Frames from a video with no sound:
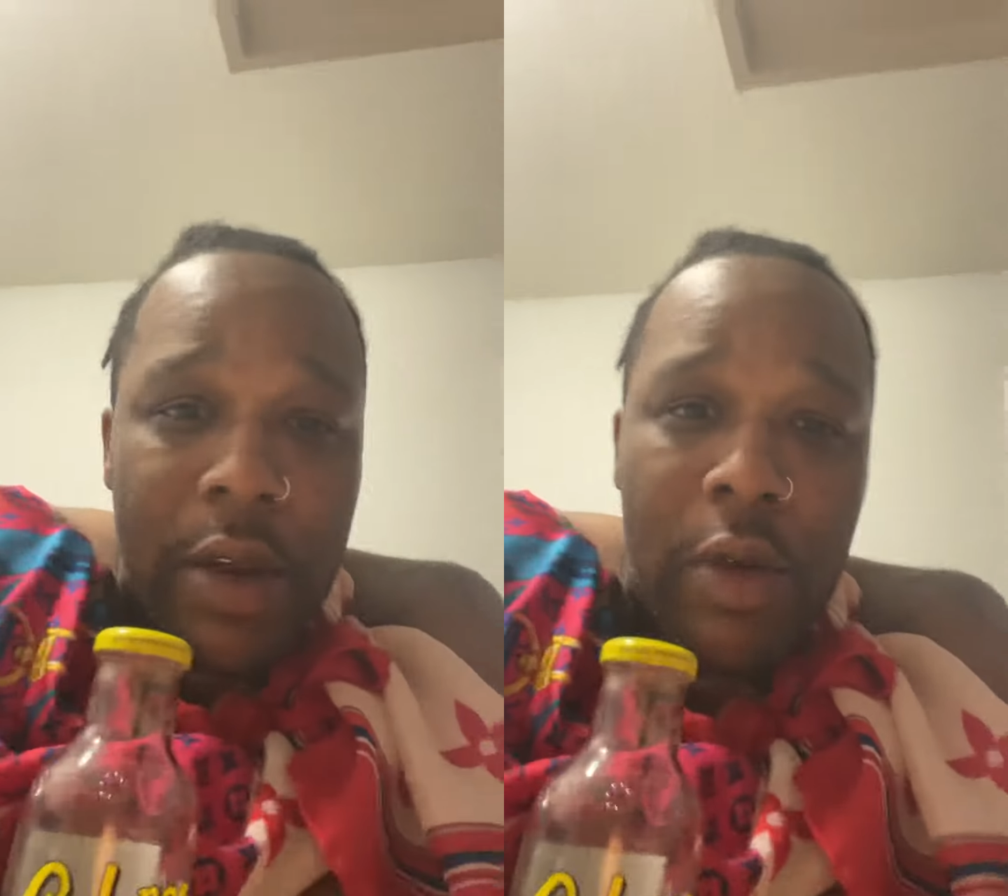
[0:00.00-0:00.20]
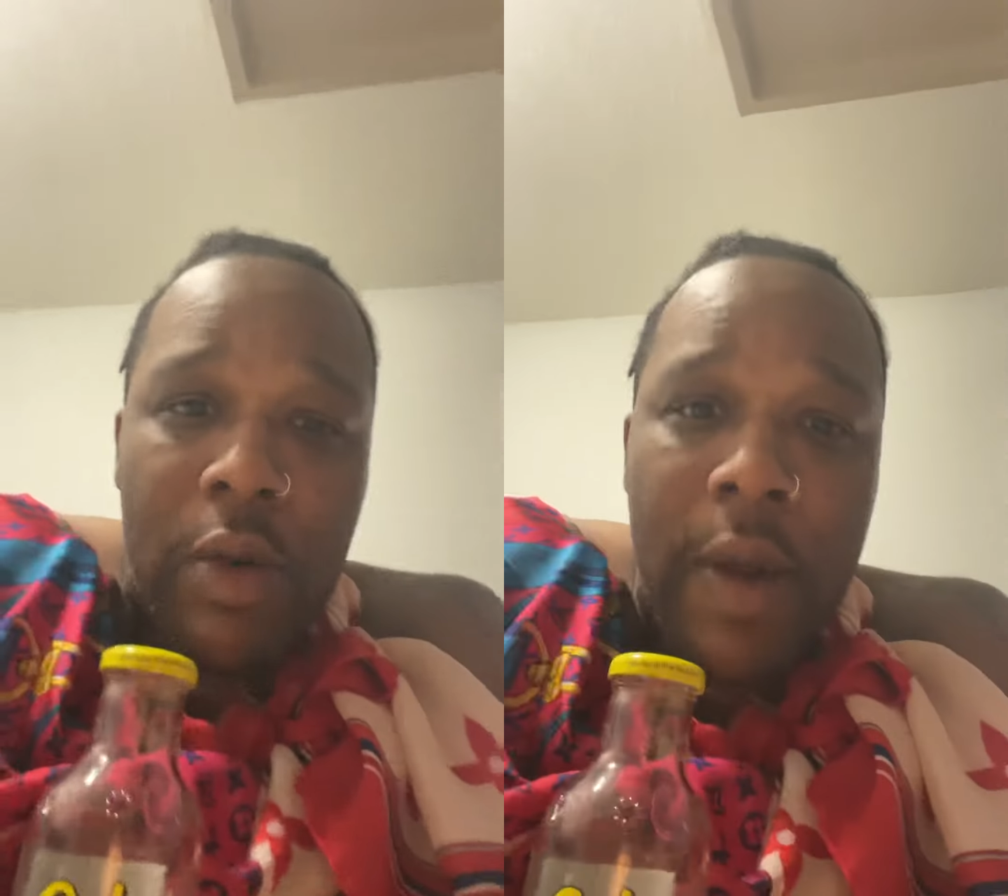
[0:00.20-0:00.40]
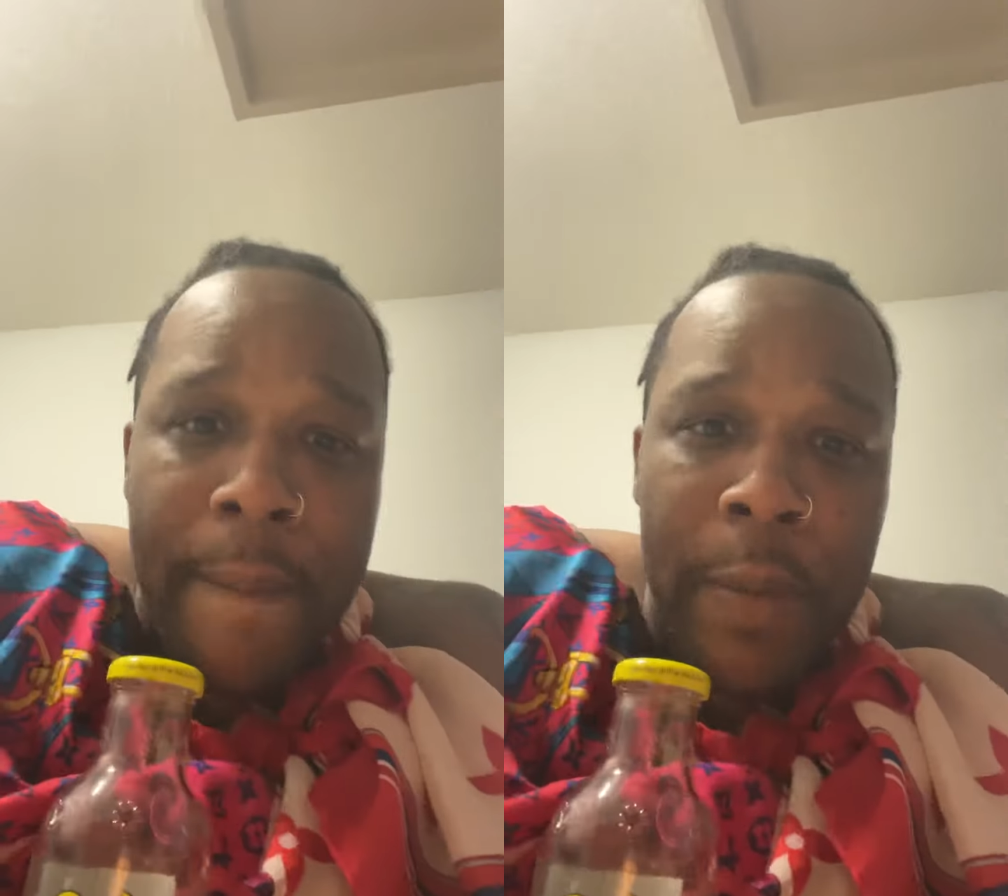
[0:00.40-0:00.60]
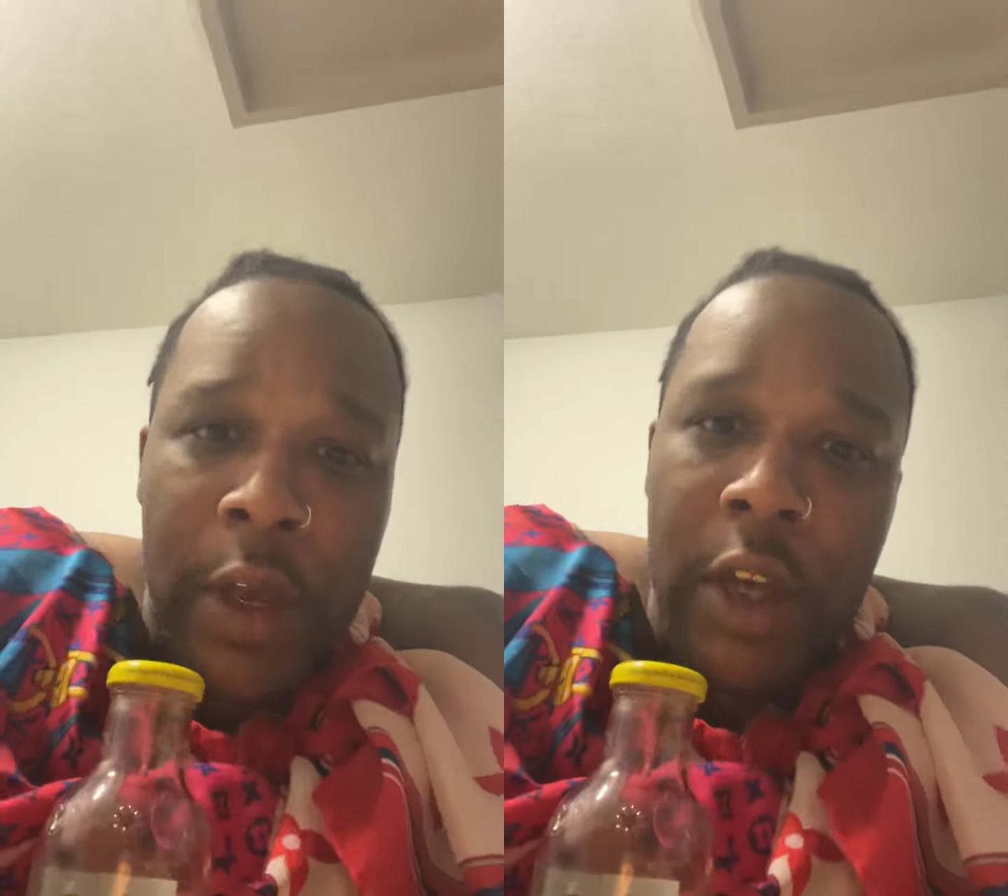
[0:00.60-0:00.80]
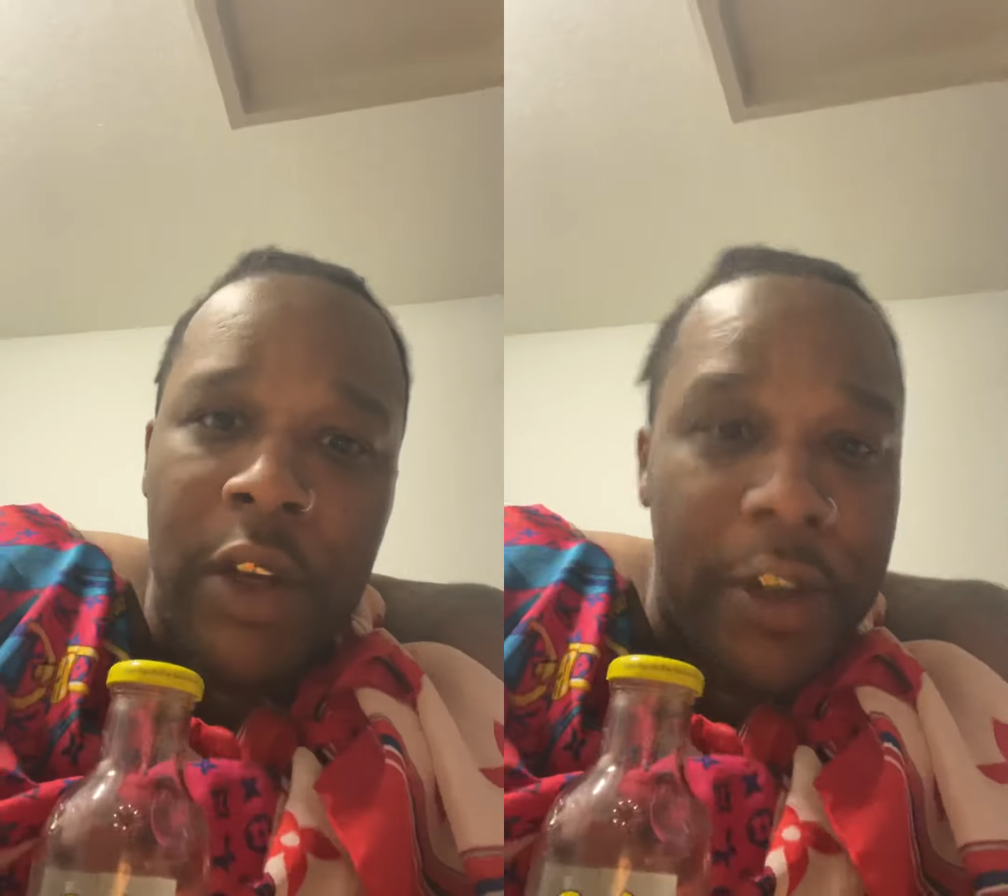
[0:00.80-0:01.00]
know.
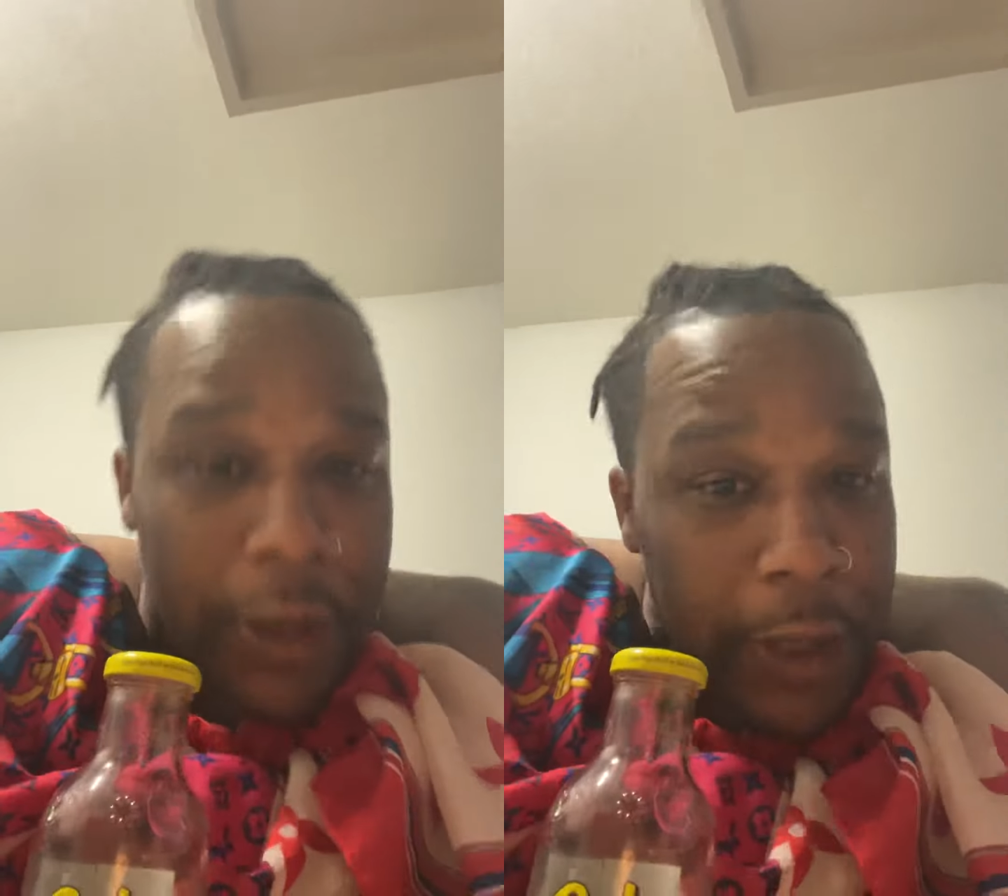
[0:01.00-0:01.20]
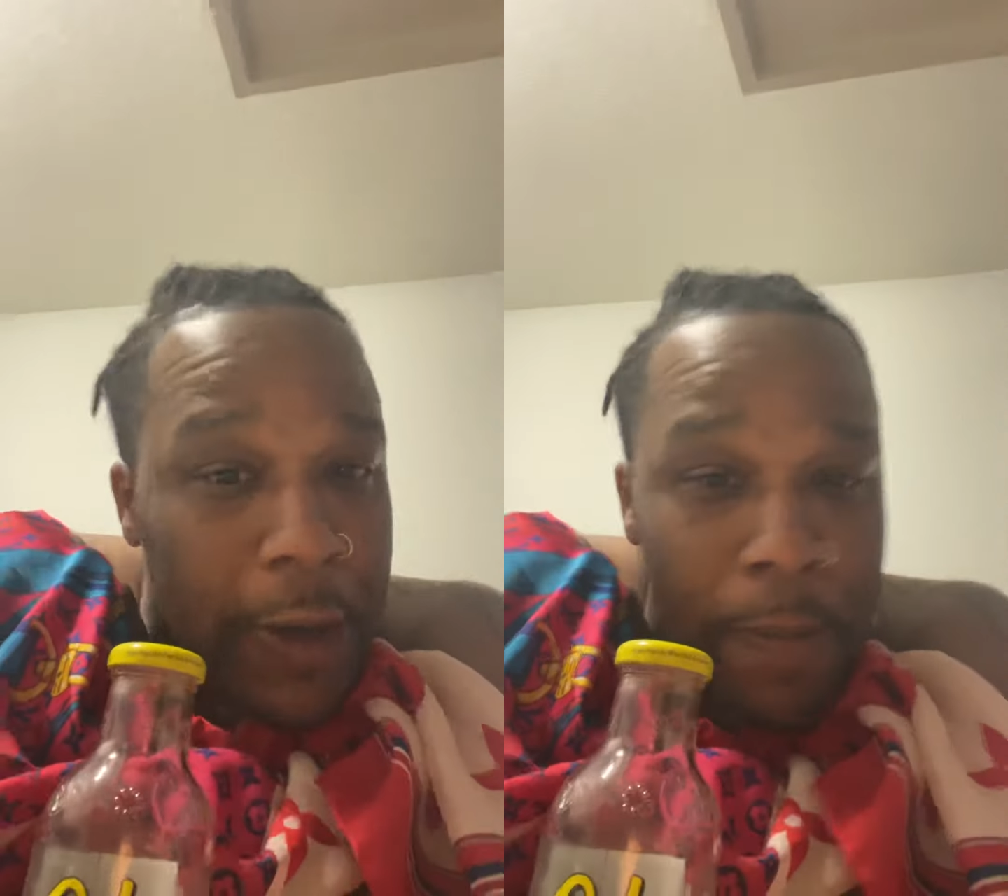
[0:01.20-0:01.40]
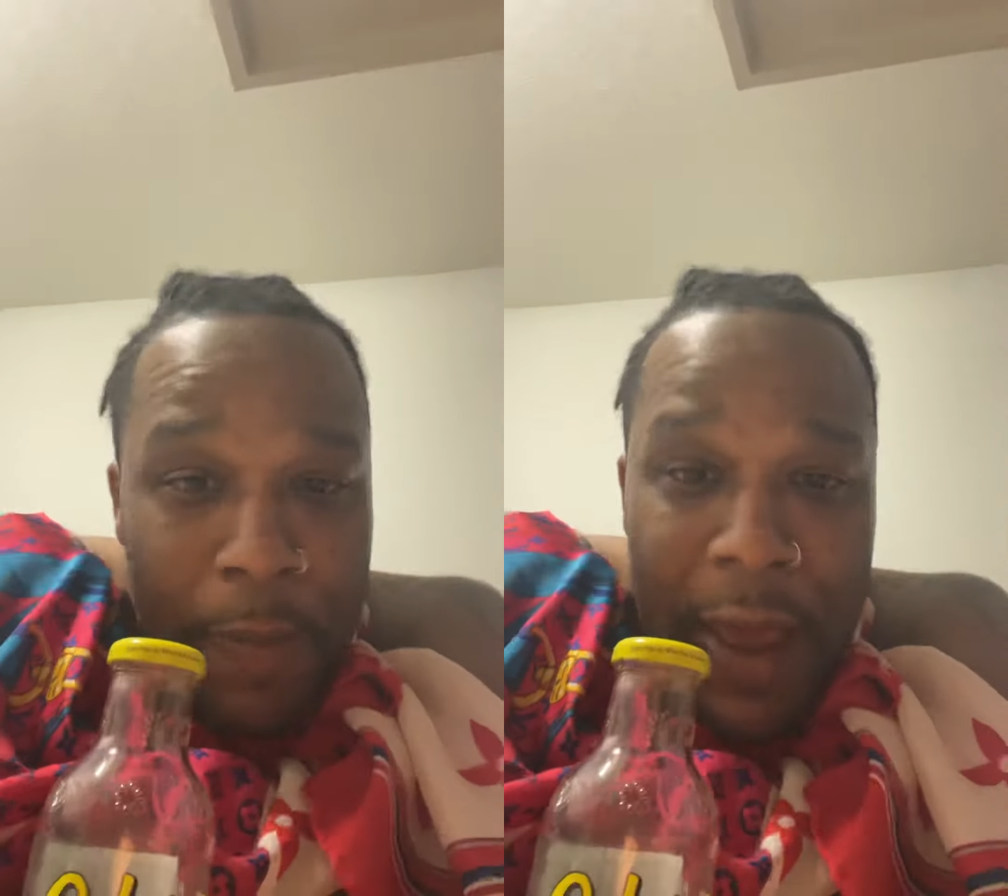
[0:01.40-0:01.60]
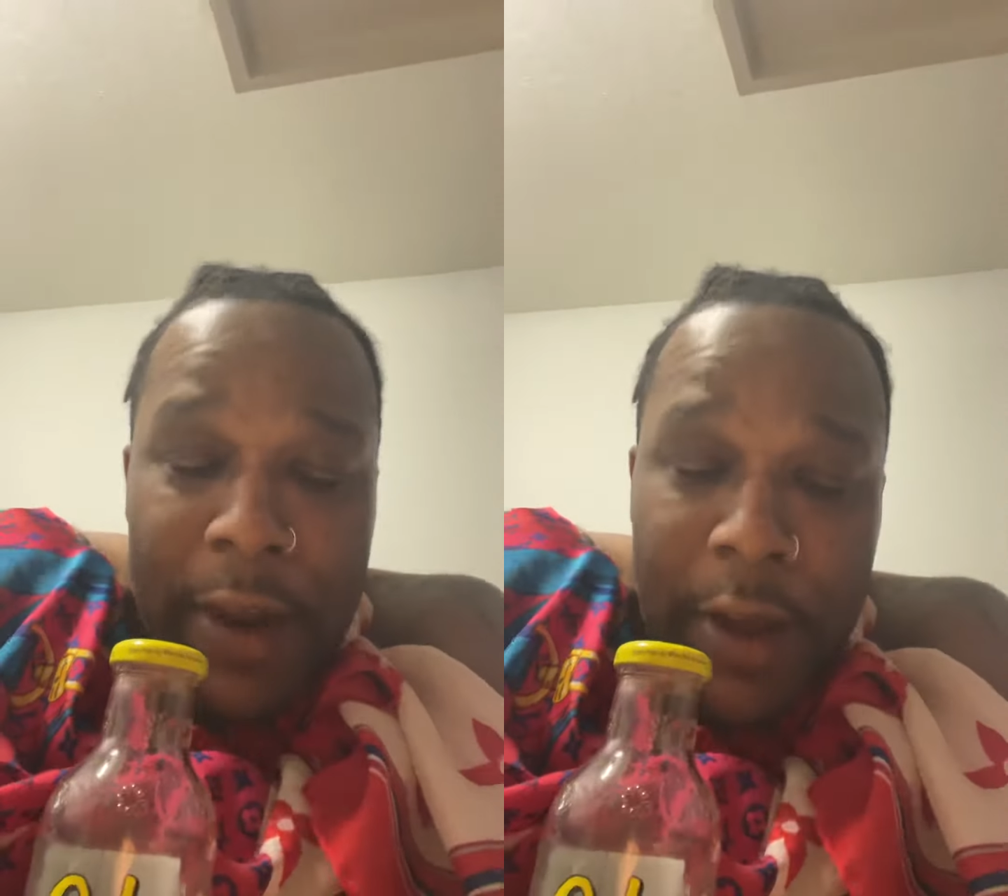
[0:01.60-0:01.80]
The good and bad and